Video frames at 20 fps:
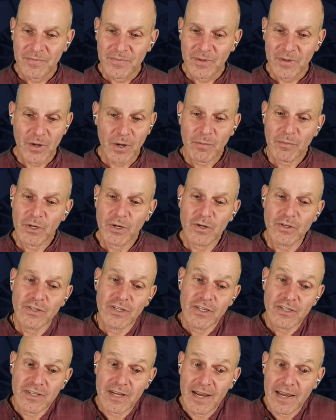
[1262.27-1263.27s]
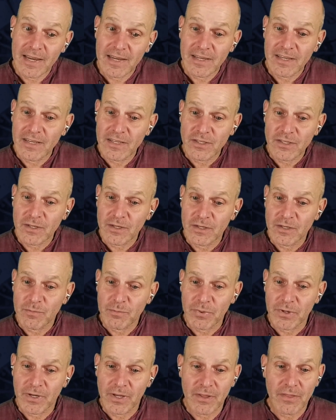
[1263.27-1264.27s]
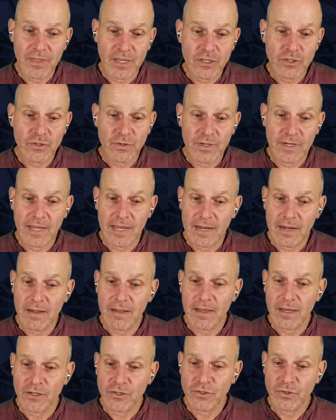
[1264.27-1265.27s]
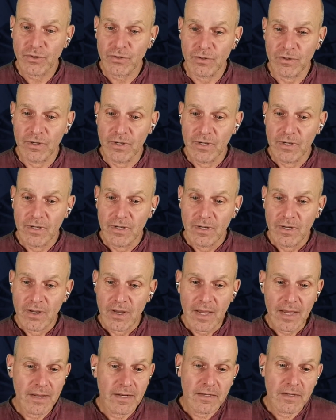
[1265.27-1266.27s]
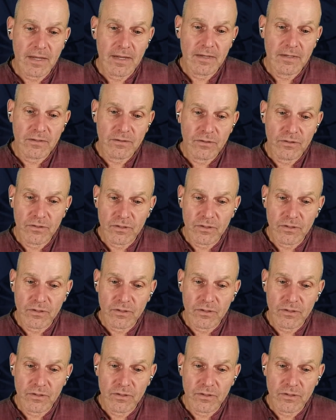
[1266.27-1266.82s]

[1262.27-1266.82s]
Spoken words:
because he's bringing things to an end there too. And